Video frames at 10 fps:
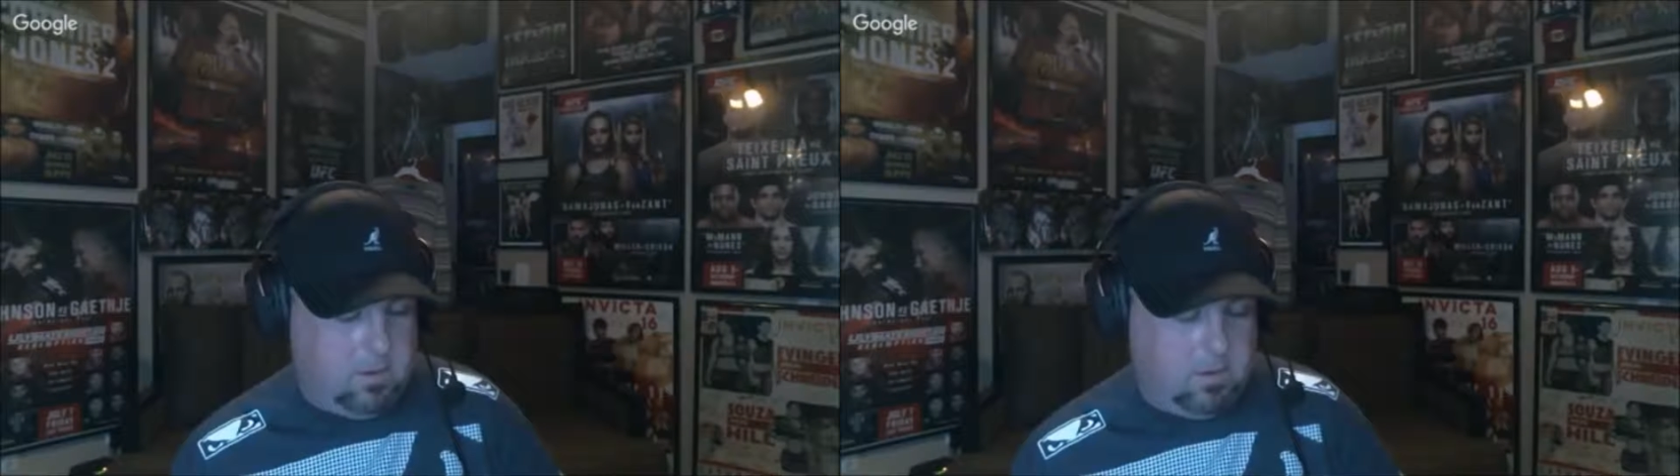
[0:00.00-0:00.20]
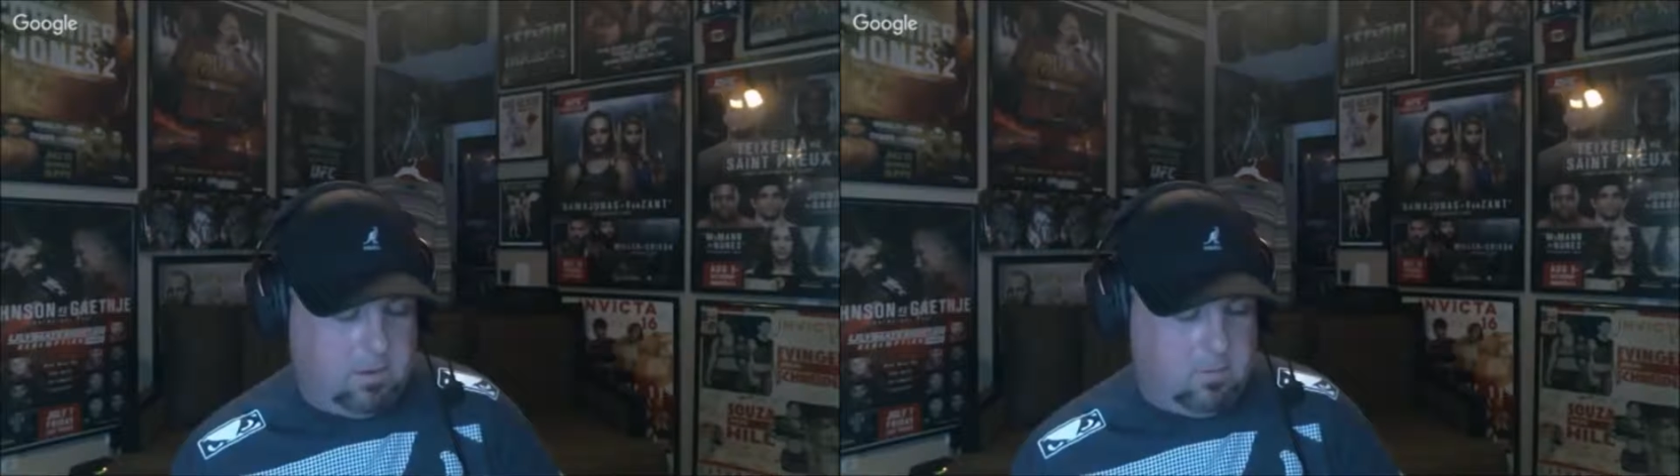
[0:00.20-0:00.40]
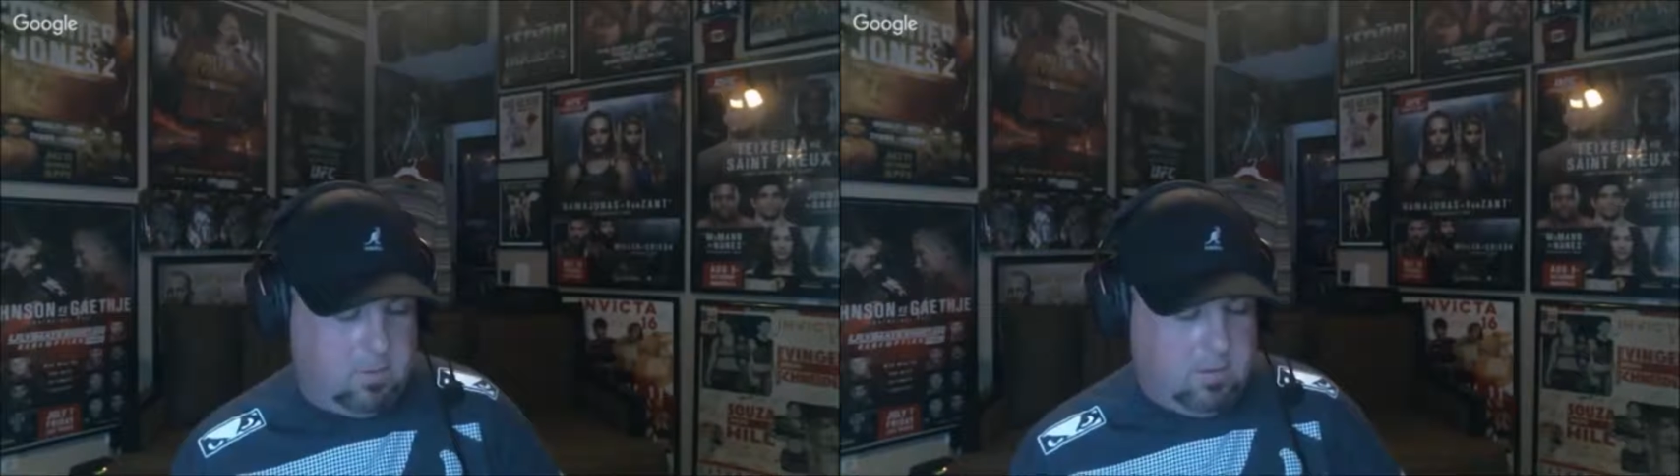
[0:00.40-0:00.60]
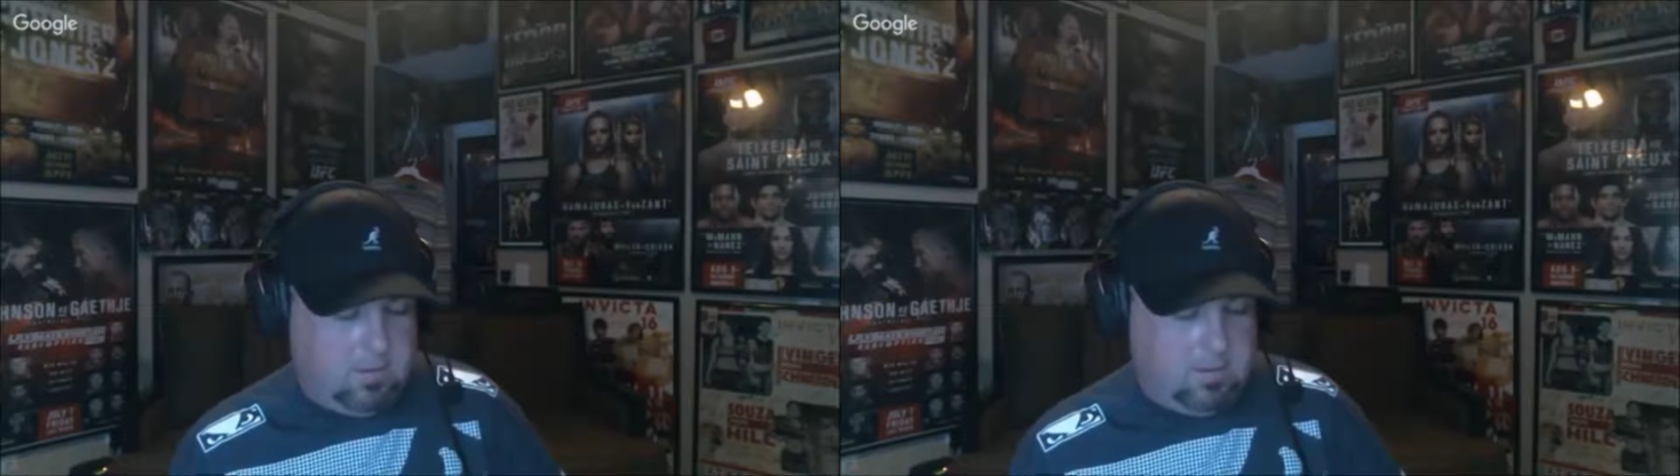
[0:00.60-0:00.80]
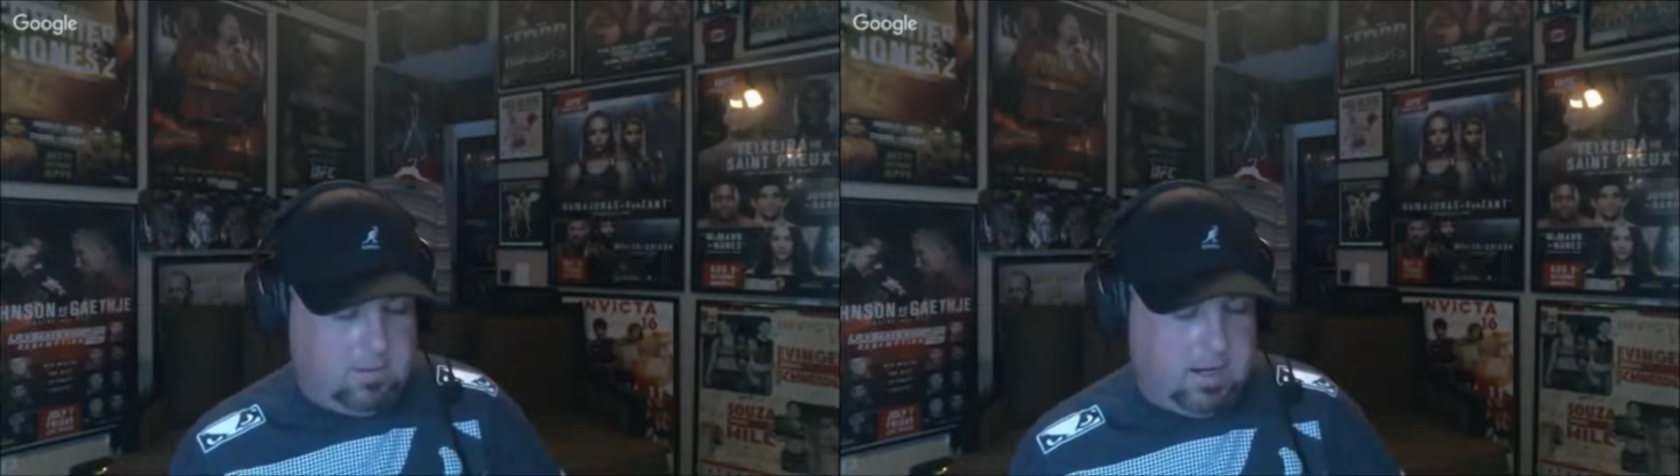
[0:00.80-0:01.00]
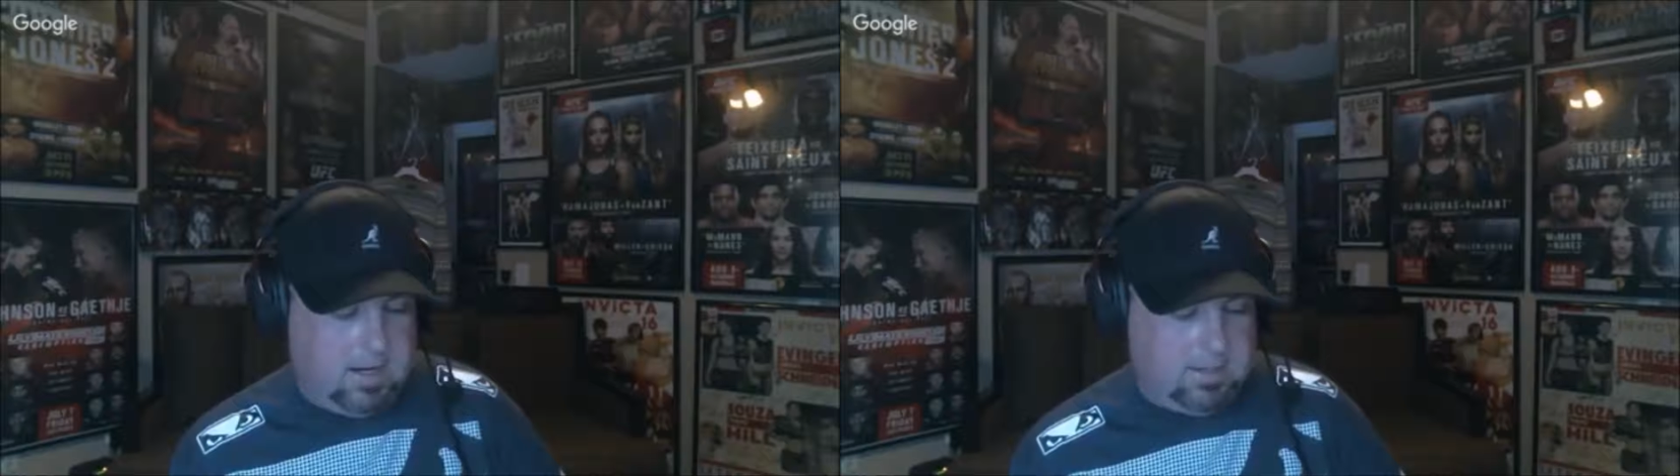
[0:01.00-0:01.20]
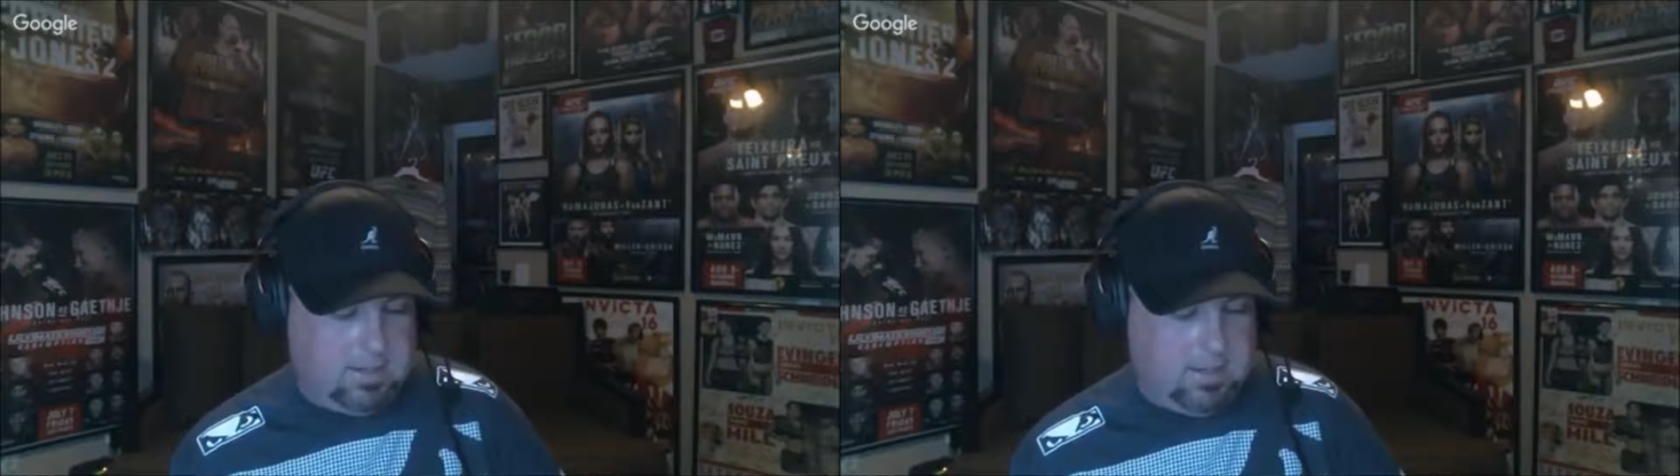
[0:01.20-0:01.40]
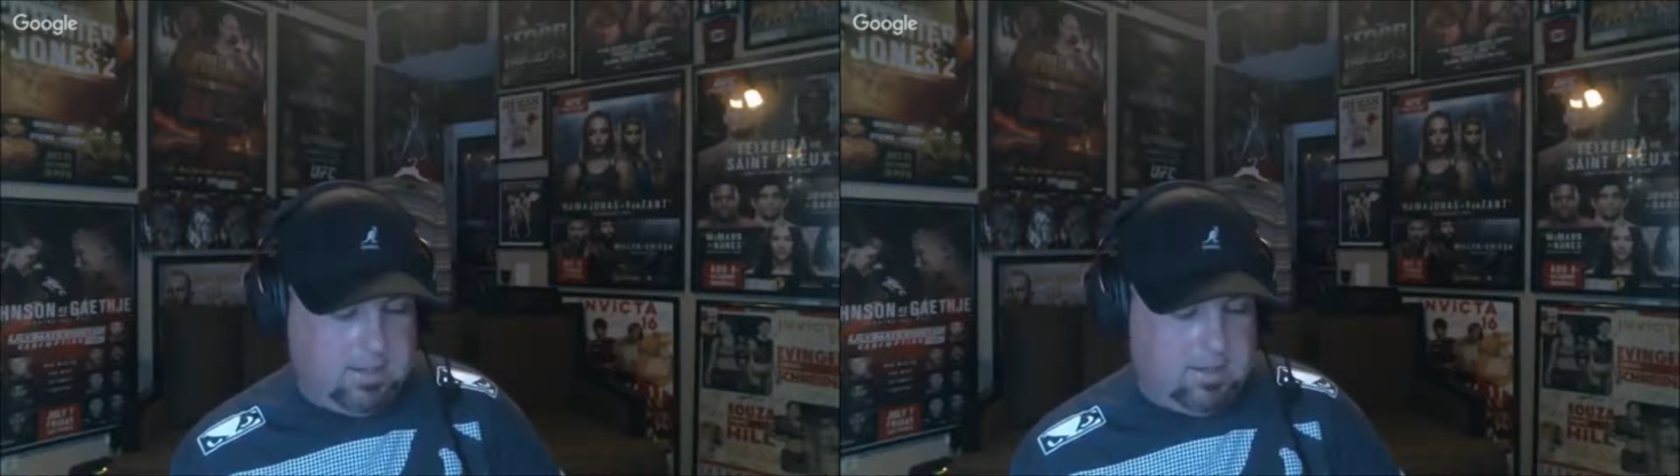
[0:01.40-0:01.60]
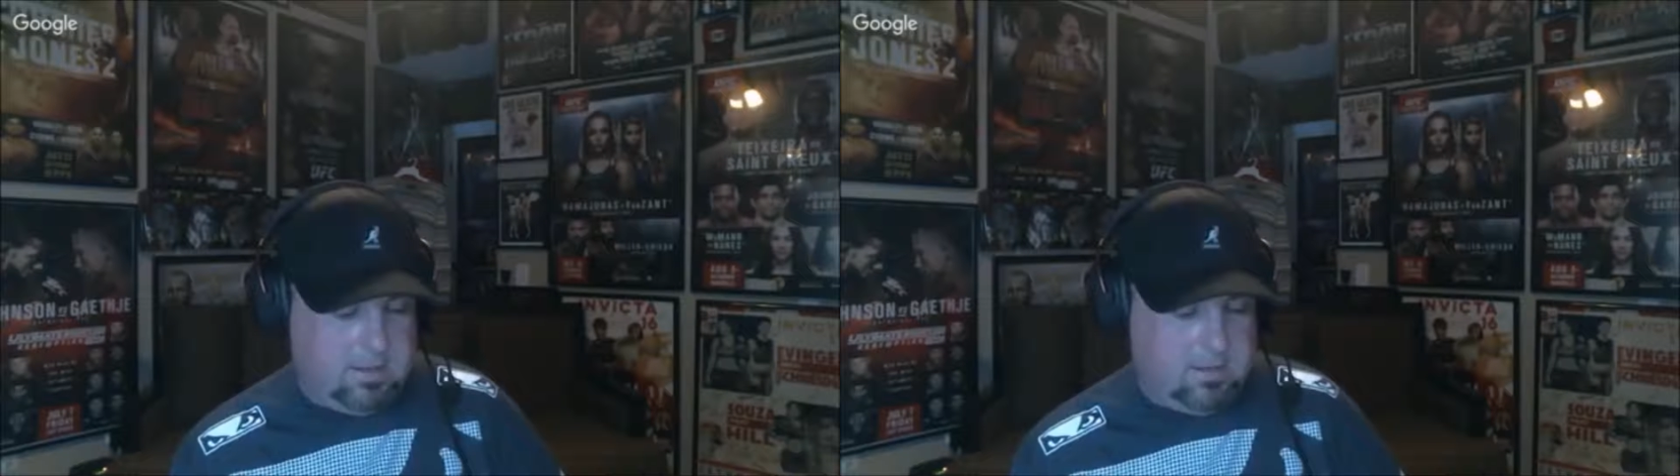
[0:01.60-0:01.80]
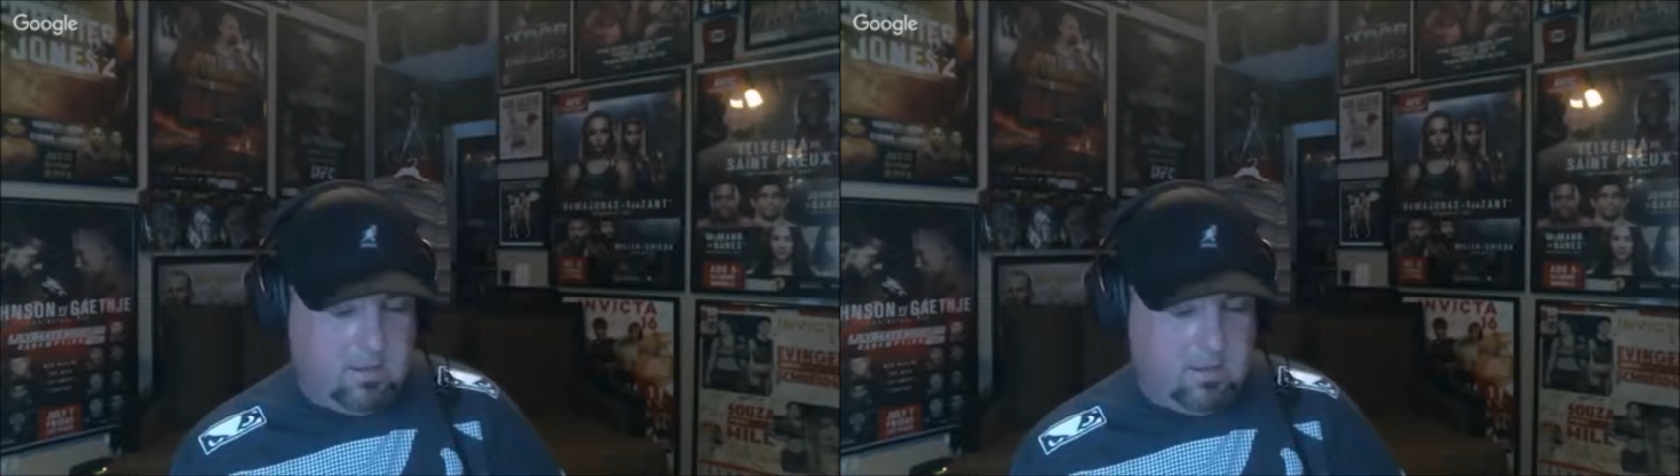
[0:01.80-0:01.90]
you know, guys that uh,